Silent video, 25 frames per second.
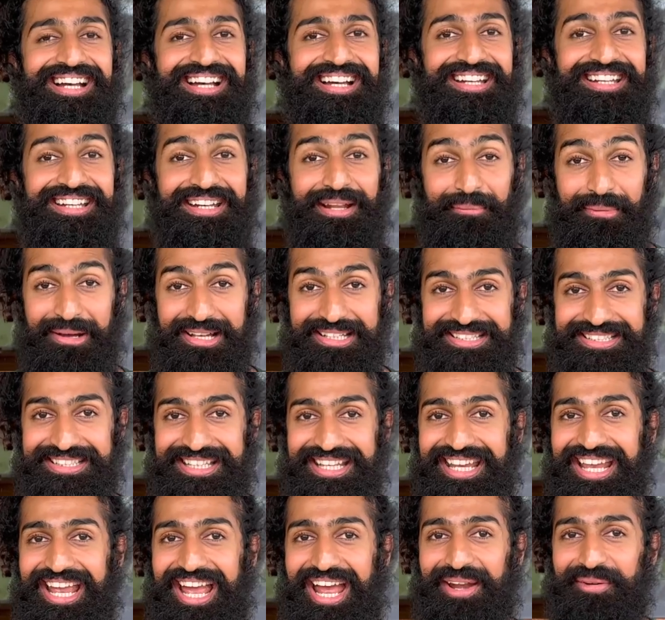
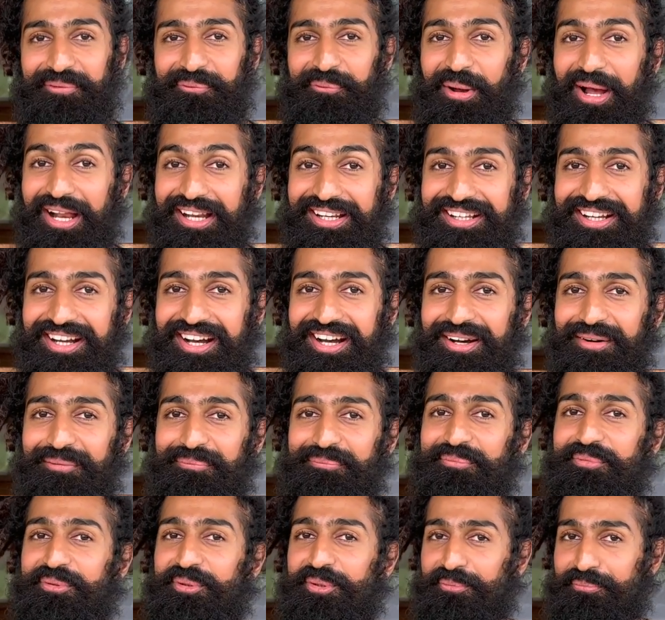Namaste and
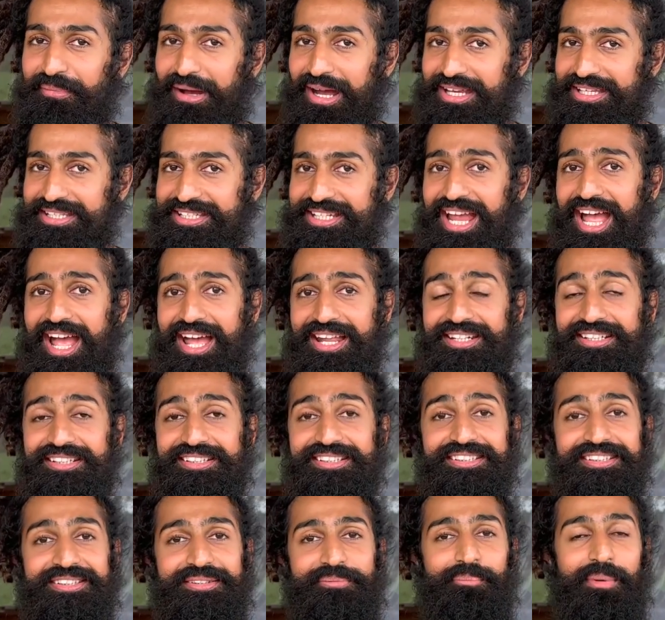welcome to my
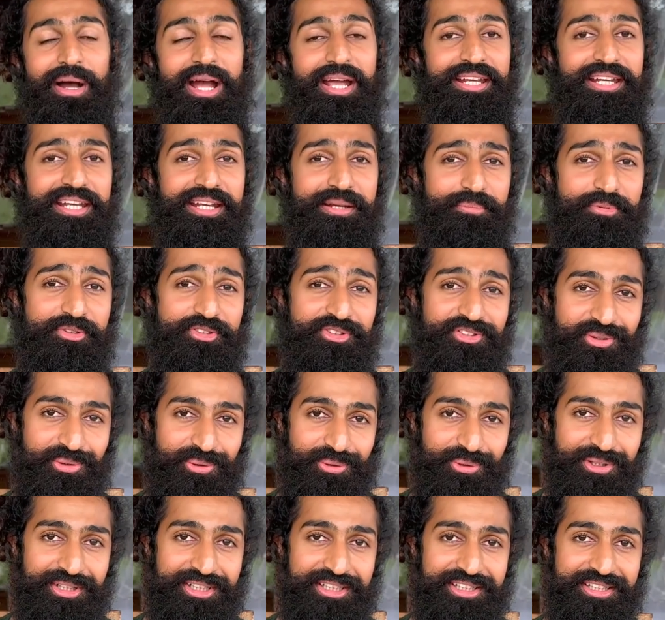channel. My name is
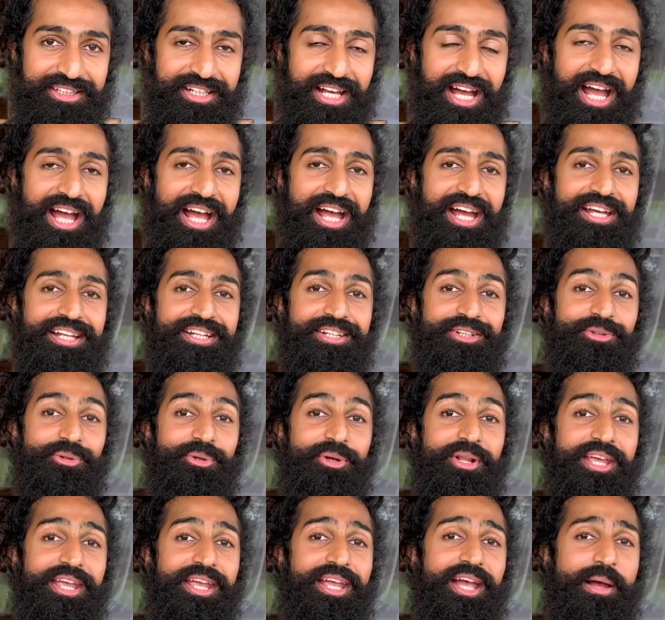Rohil and
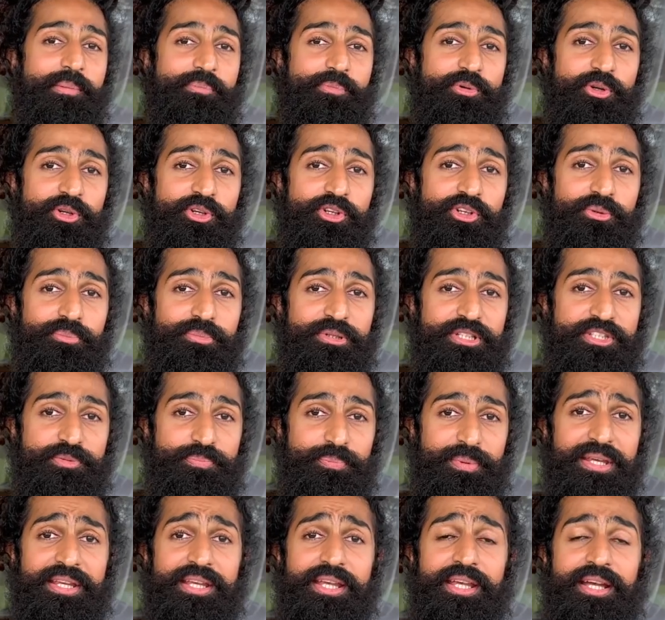today I'm going to be
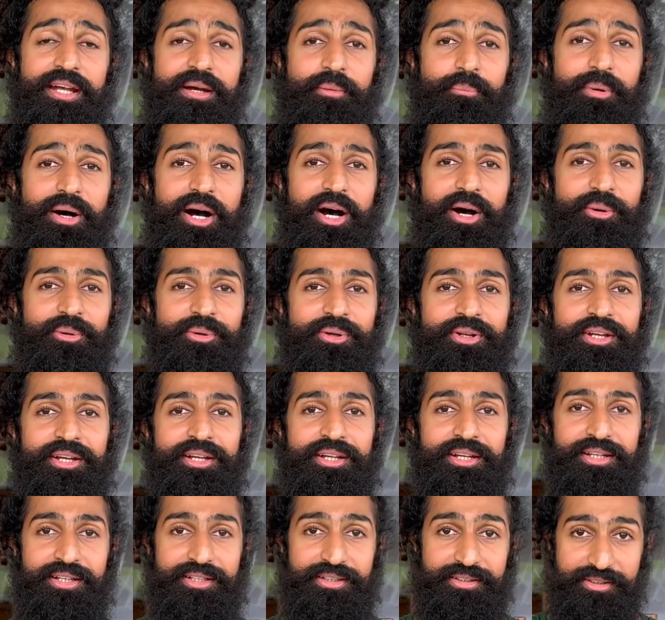speaking about
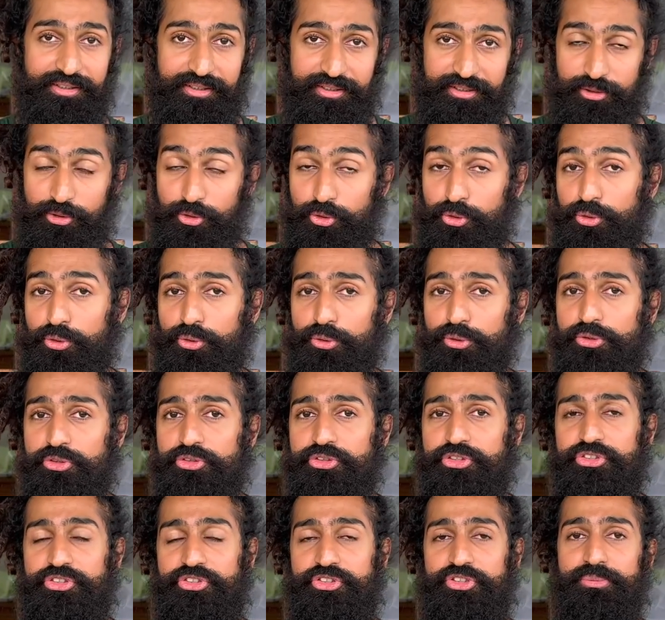the Gurukul
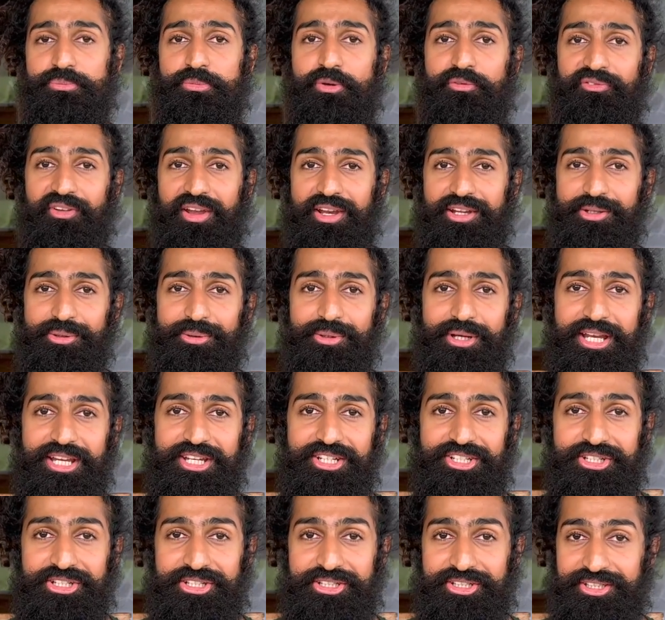system of
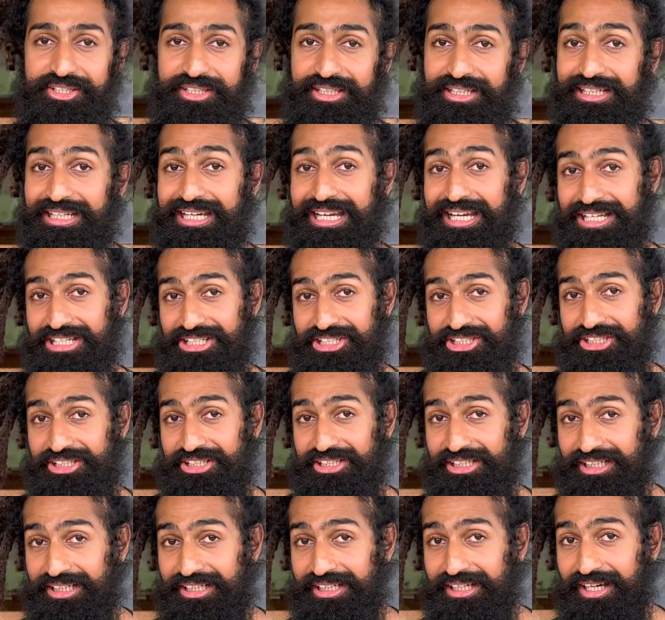education in ancient
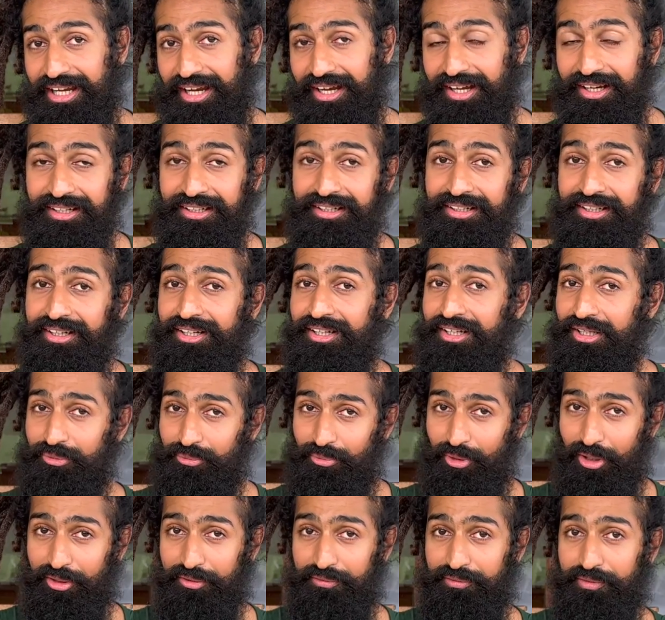India,
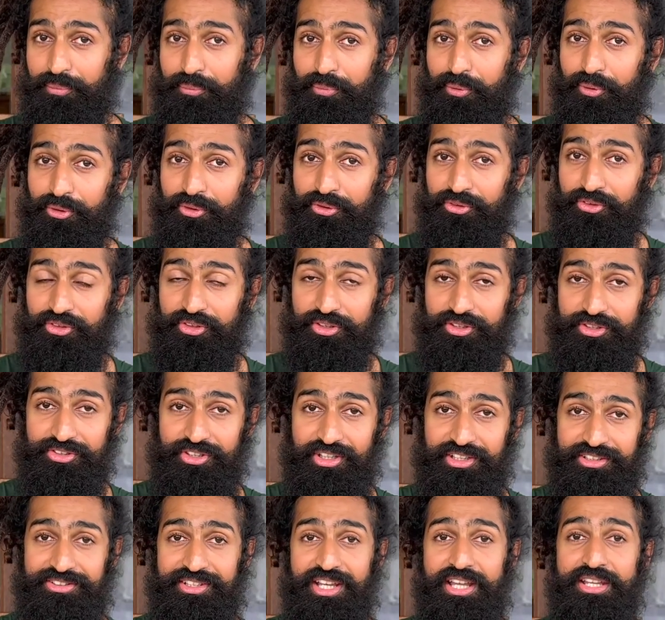one of the most
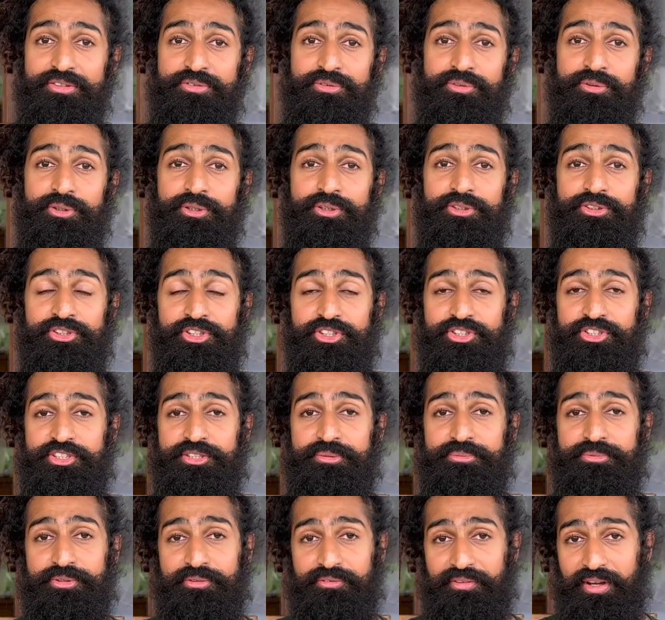successful
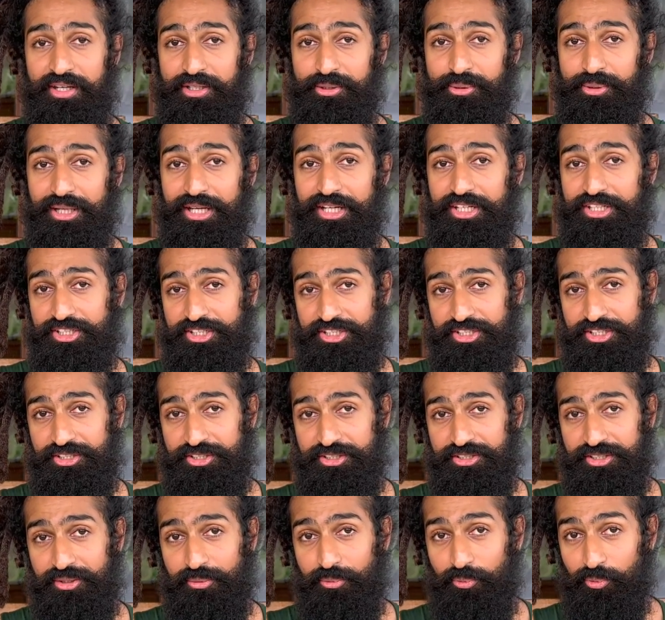systems of
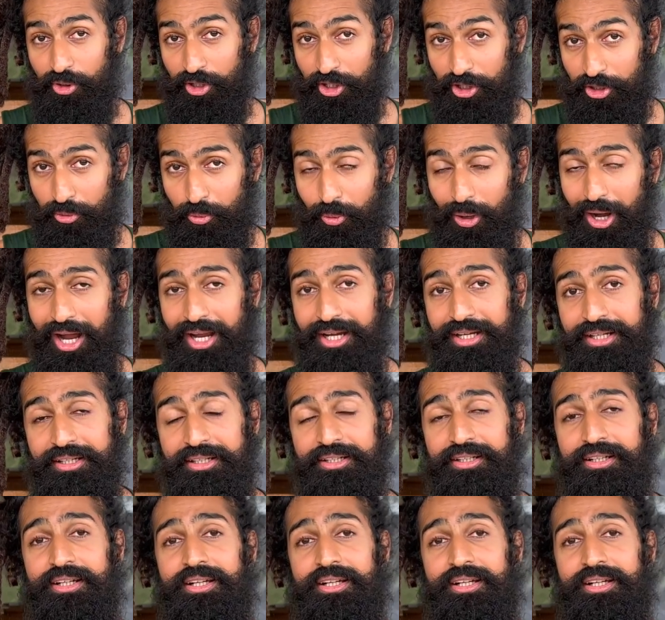education worldwide.